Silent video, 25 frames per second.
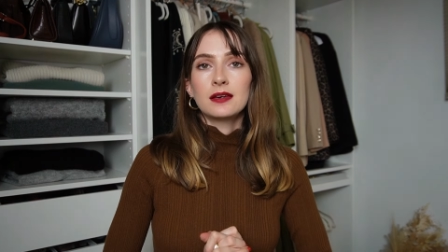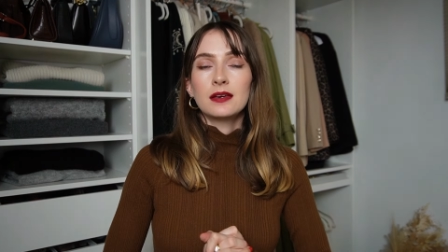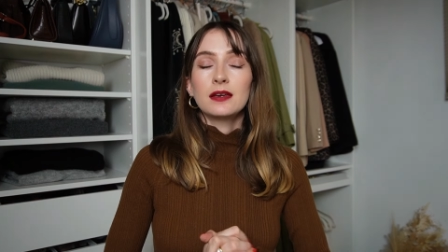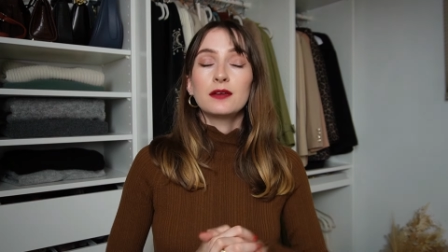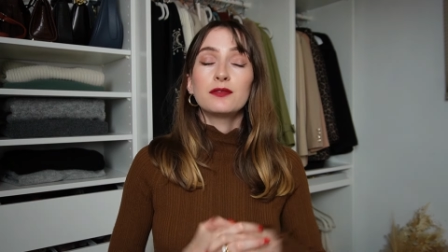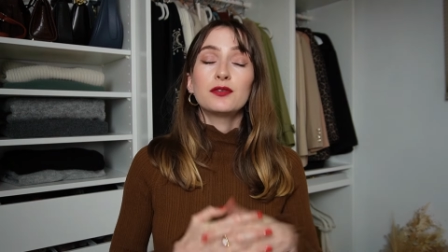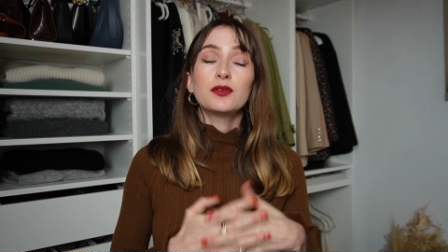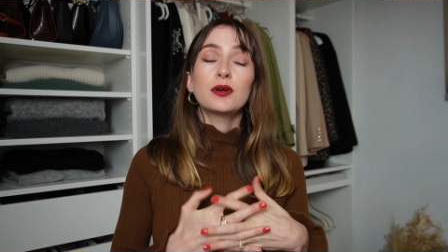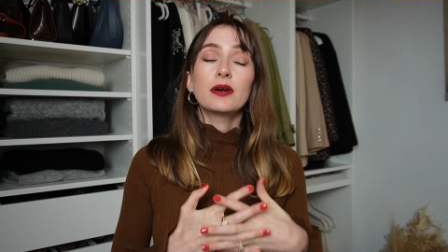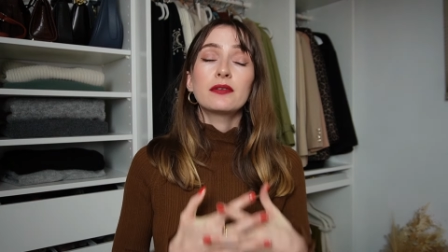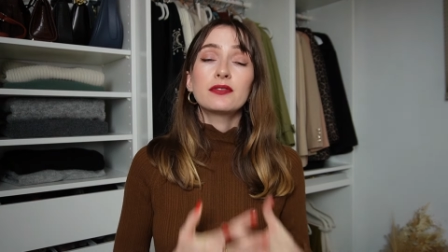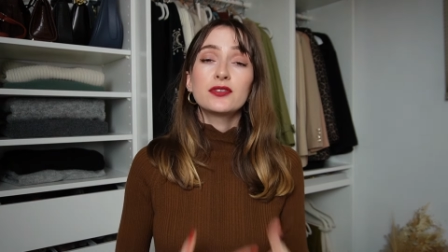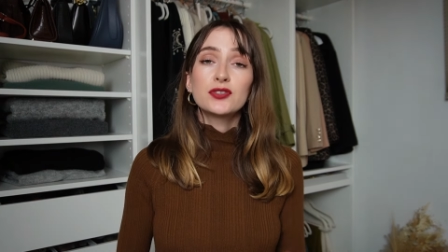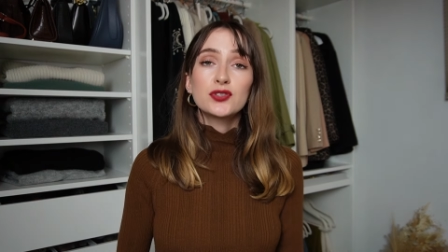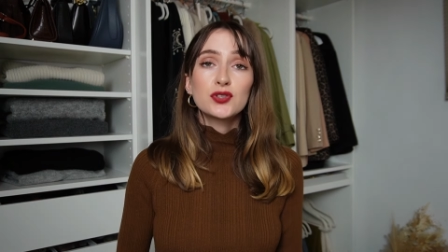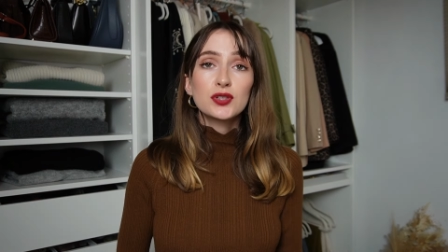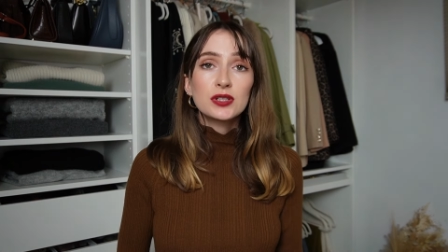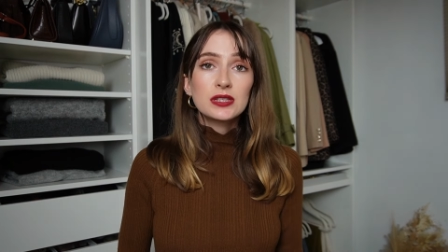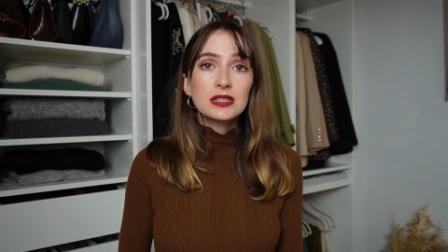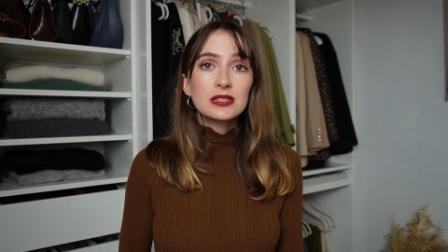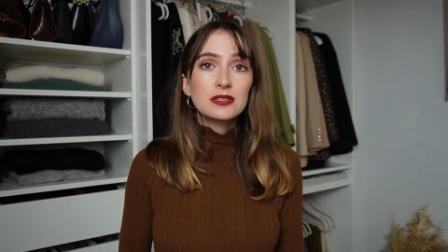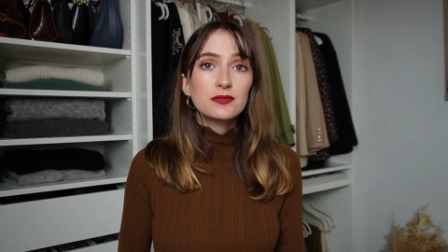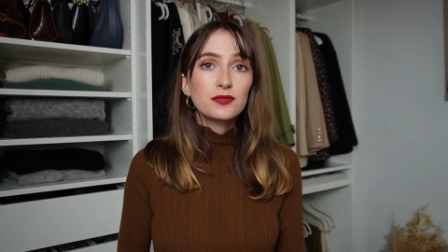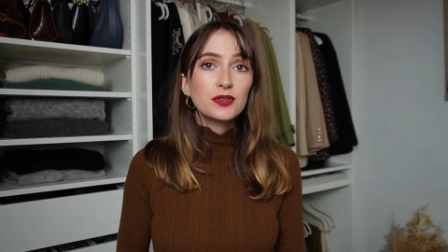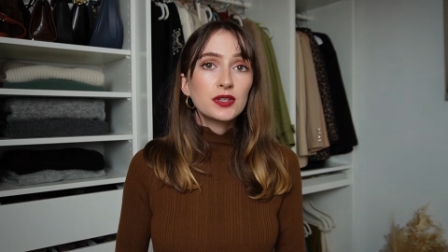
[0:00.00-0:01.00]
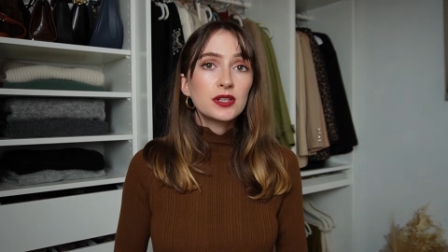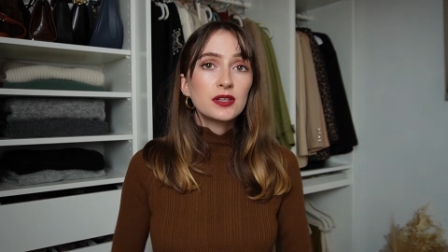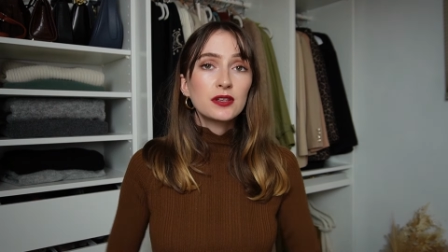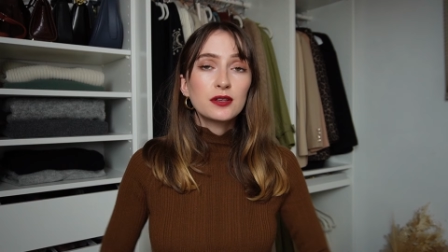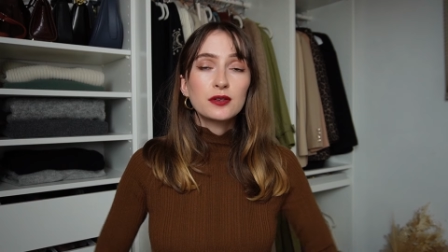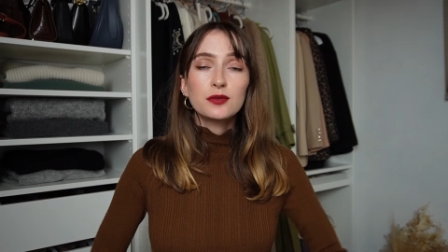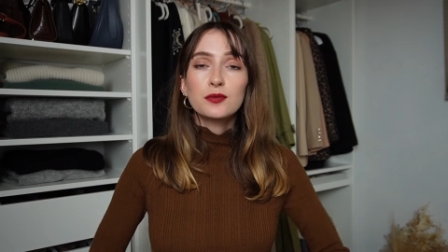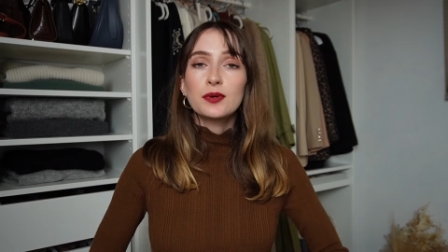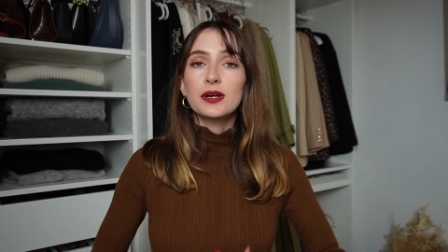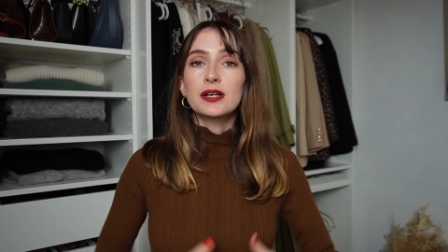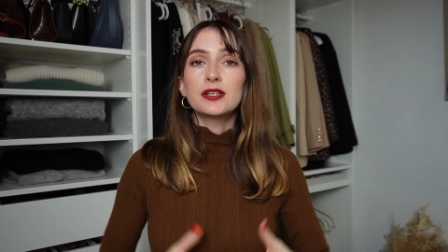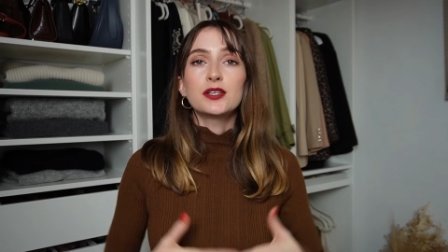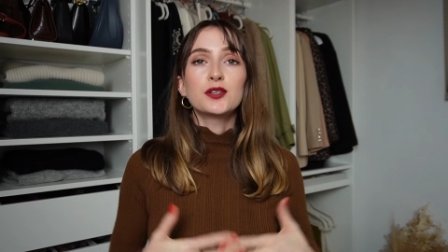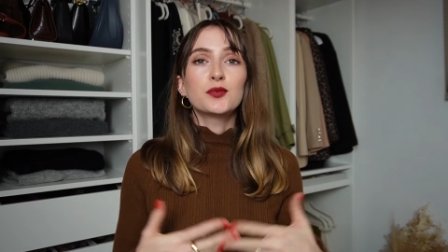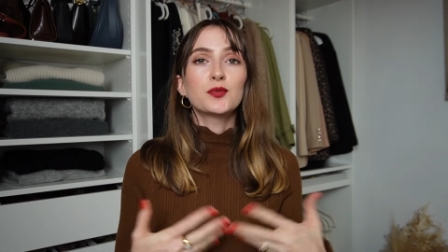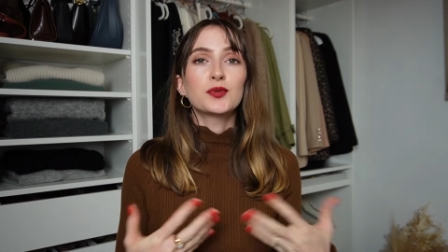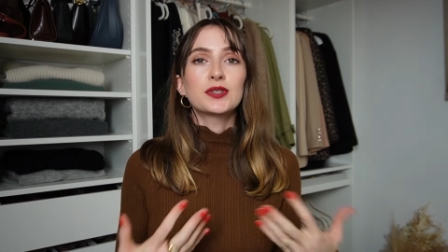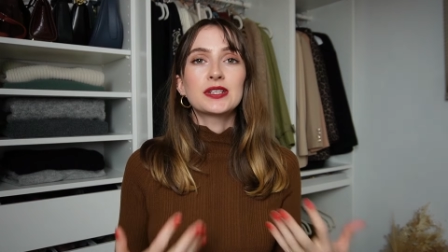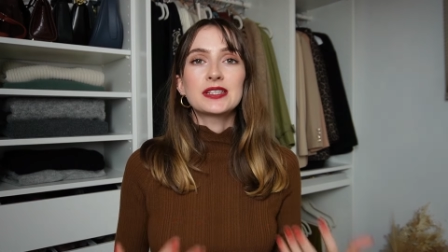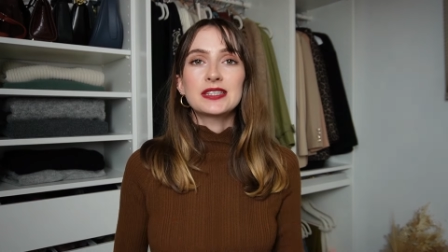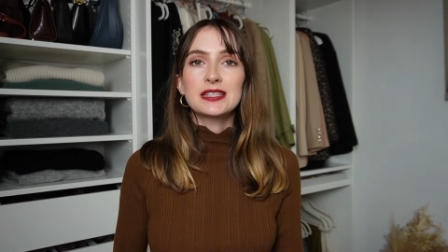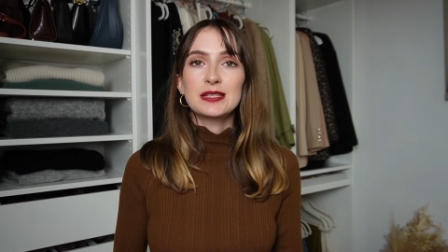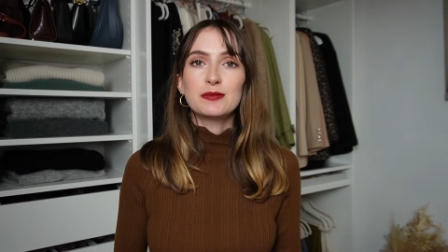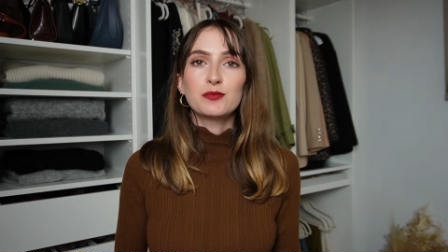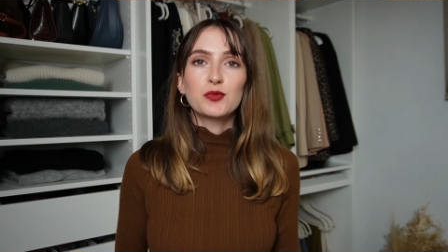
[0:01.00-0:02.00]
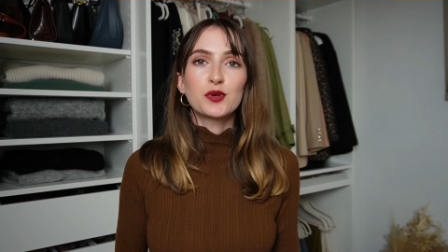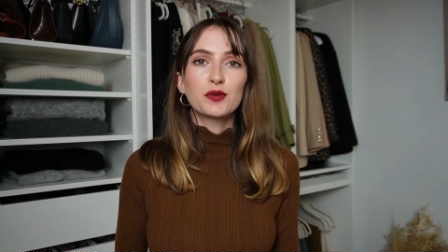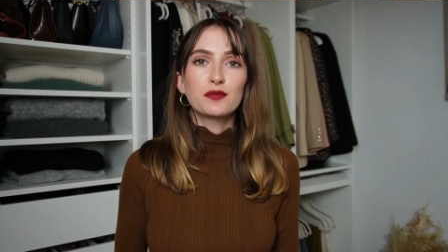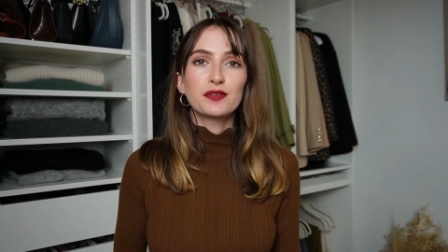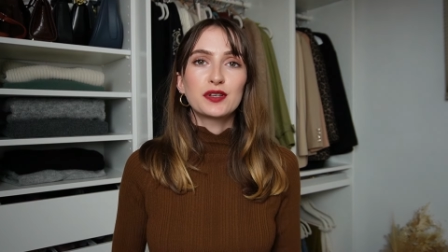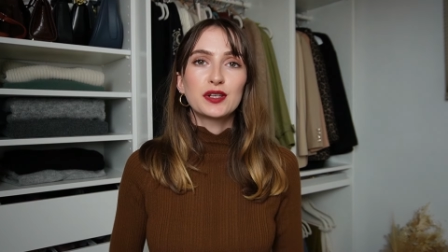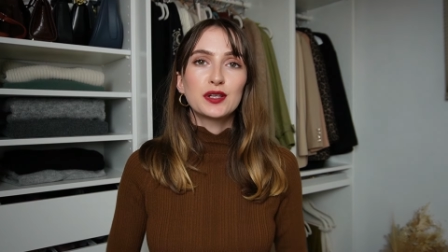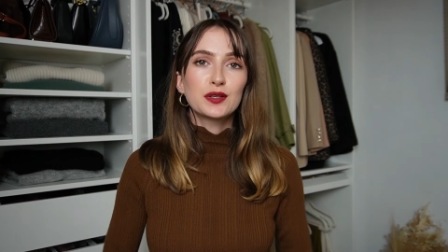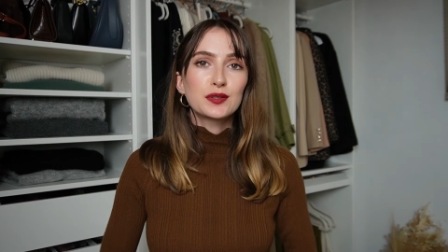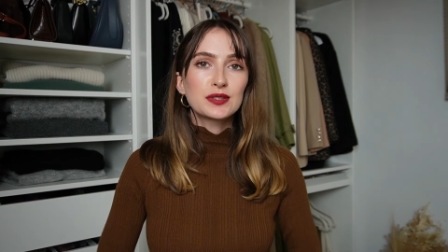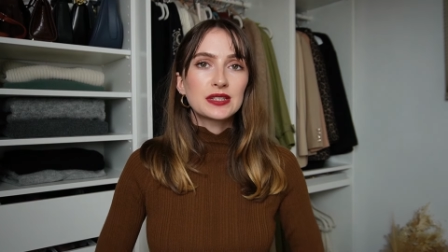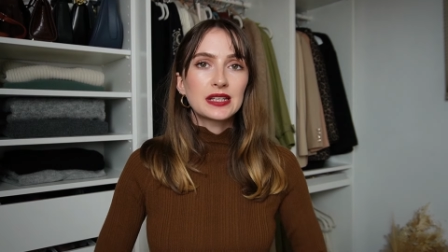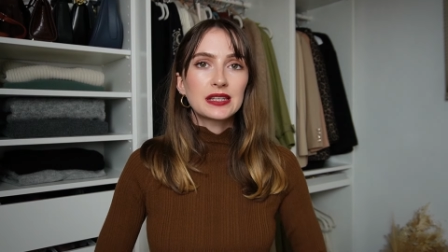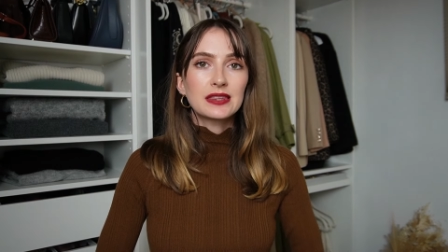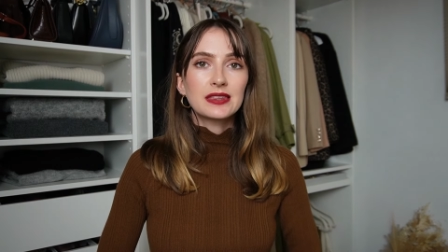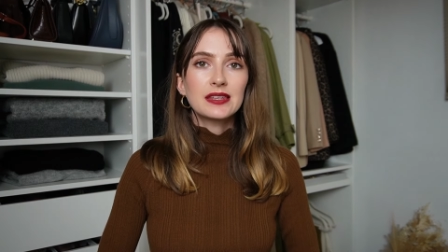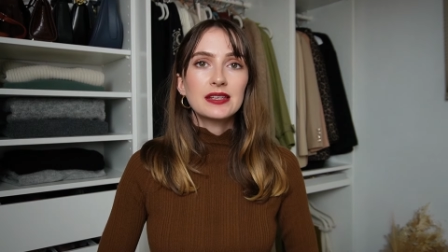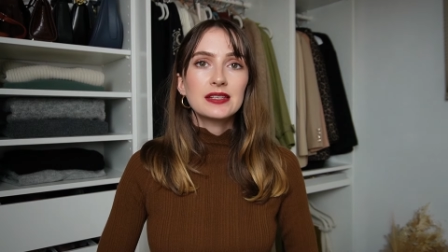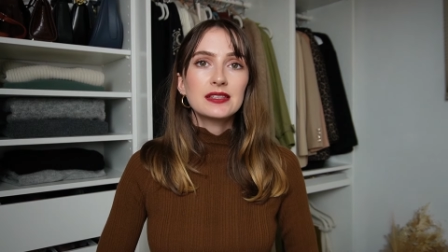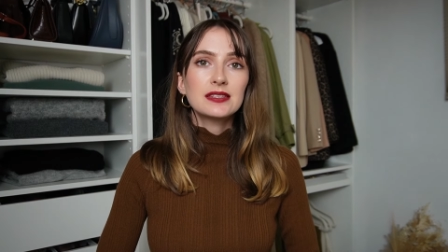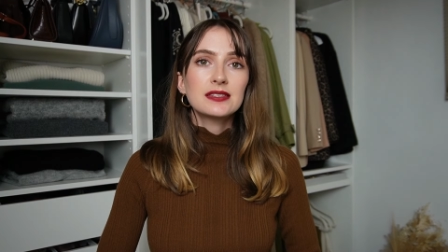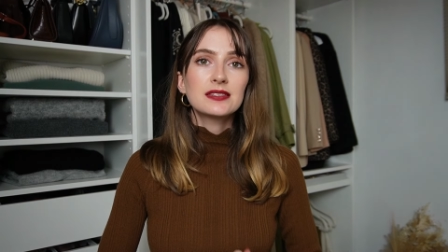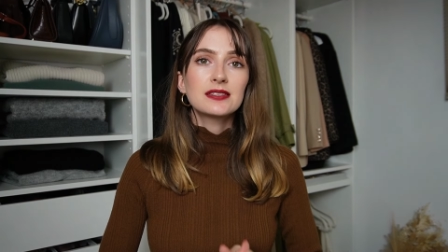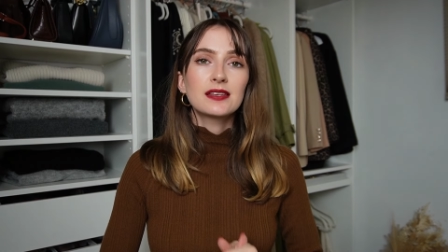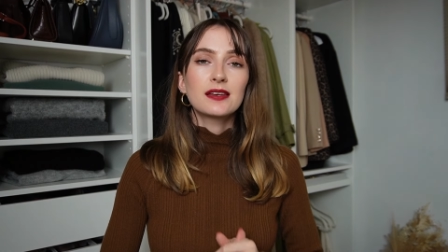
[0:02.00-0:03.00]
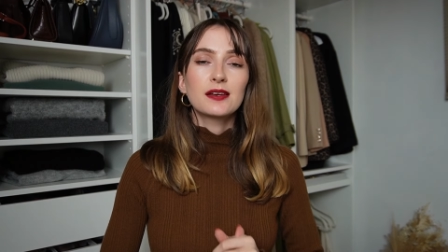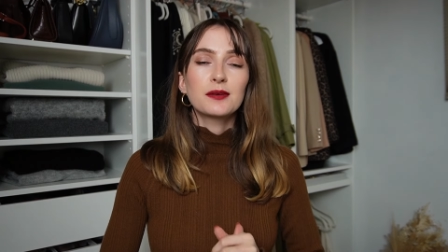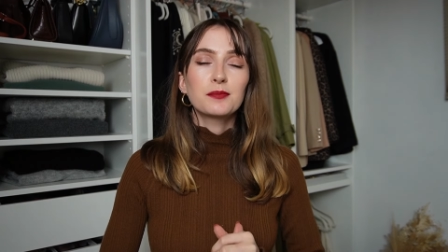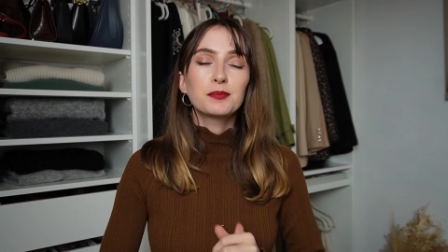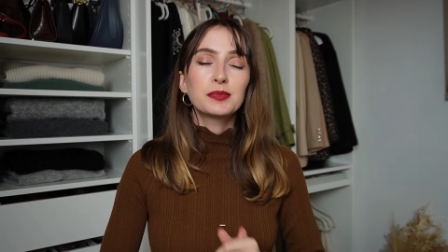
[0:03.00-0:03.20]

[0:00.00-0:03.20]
If you have enjoyed this video and you want to see more videos like this,